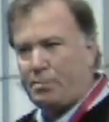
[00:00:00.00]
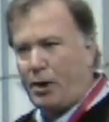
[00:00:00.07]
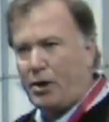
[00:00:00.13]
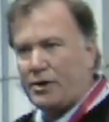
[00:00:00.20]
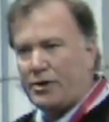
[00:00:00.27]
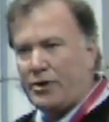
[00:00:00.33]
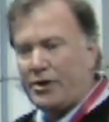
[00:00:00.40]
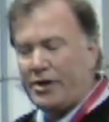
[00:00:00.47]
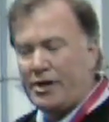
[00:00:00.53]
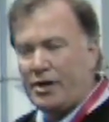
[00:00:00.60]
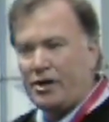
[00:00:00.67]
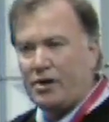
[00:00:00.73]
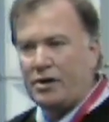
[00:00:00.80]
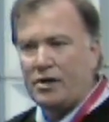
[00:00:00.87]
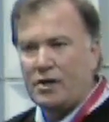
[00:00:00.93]
partner
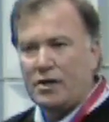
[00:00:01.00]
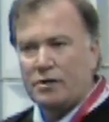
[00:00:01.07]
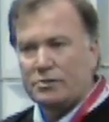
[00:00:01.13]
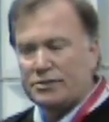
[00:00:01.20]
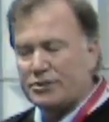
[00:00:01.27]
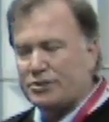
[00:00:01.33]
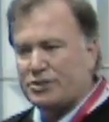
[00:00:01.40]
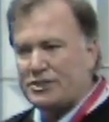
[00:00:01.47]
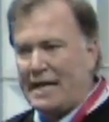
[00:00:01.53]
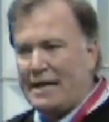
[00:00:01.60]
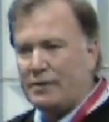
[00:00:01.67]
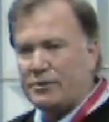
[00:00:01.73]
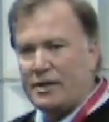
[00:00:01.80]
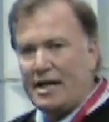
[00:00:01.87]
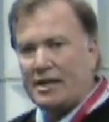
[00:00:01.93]
here, which is
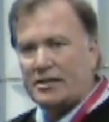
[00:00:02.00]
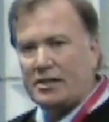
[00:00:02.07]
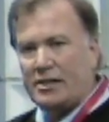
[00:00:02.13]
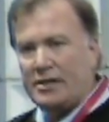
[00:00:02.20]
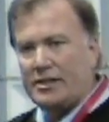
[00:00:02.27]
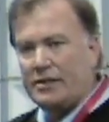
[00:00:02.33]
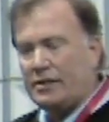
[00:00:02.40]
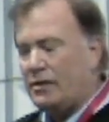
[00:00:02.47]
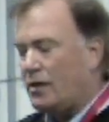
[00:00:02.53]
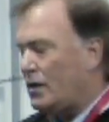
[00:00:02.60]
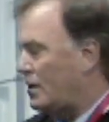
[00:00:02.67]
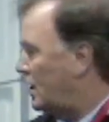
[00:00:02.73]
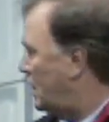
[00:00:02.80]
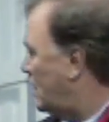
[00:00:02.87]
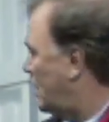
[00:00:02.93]
Sound Eklund,
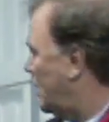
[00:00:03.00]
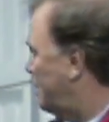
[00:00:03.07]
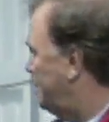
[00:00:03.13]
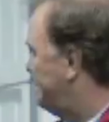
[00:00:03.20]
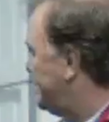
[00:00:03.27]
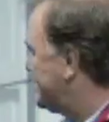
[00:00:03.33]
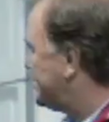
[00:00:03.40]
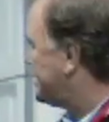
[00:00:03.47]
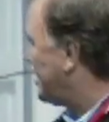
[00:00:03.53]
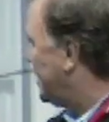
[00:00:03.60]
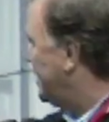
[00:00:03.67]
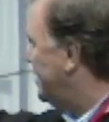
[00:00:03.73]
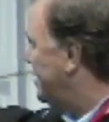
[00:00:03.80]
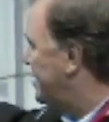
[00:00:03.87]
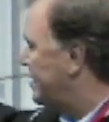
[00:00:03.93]
are
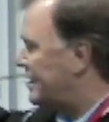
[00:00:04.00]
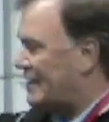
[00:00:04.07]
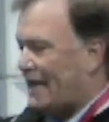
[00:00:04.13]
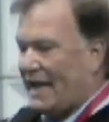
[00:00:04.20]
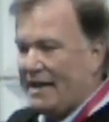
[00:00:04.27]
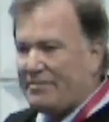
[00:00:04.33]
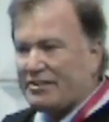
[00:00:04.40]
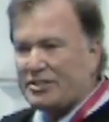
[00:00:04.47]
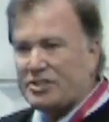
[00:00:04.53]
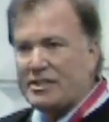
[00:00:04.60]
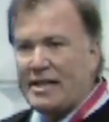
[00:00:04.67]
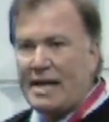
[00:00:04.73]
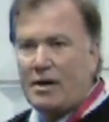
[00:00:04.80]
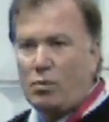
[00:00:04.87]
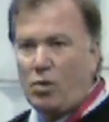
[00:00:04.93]
busily have us
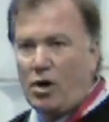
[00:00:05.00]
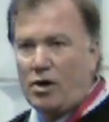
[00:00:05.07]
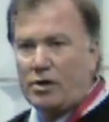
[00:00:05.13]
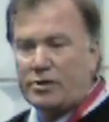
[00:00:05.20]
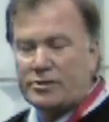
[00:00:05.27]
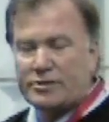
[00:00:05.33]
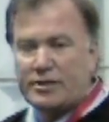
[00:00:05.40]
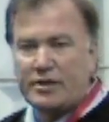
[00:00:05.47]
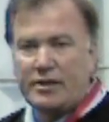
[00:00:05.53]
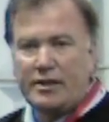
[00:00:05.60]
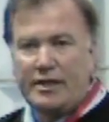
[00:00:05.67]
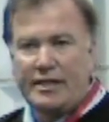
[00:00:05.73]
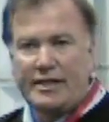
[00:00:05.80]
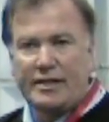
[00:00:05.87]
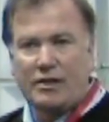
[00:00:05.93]
networked
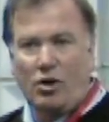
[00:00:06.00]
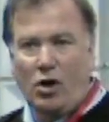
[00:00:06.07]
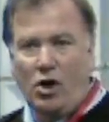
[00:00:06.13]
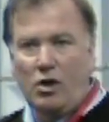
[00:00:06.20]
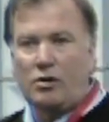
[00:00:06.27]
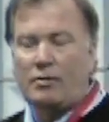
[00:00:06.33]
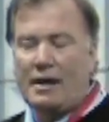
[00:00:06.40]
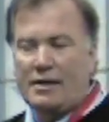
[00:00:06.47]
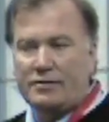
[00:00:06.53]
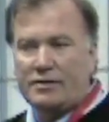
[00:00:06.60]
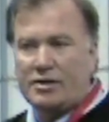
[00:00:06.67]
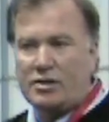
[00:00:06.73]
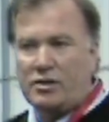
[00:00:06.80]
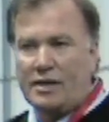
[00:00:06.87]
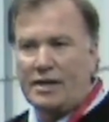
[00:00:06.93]
all around
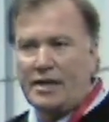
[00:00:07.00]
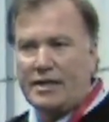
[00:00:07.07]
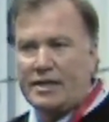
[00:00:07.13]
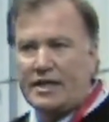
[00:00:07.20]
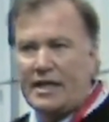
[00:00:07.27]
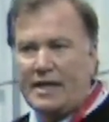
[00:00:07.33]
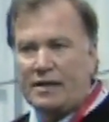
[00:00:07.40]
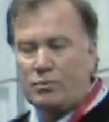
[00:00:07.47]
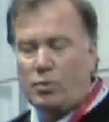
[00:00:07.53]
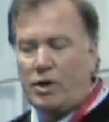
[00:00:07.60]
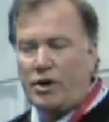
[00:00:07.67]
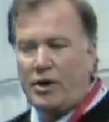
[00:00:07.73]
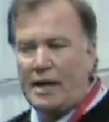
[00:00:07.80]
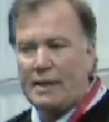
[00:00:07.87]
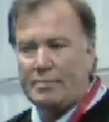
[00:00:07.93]
the clinic, and
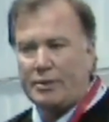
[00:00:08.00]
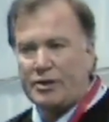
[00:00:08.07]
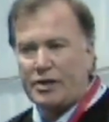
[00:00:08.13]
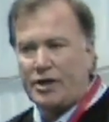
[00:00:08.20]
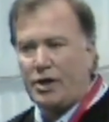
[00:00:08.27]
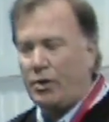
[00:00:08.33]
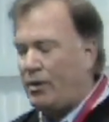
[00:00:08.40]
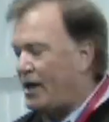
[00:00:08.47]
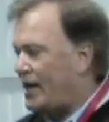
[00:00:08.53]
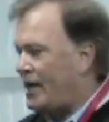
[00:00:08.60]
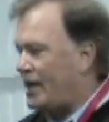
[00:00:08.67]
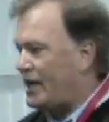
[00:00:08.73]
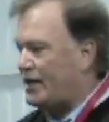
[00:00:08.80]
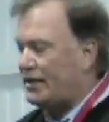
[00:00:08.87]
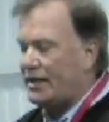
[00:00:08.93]
we're able to go
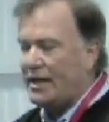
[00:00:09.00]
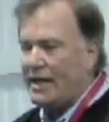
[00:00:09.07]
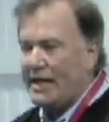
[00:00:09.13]
ahead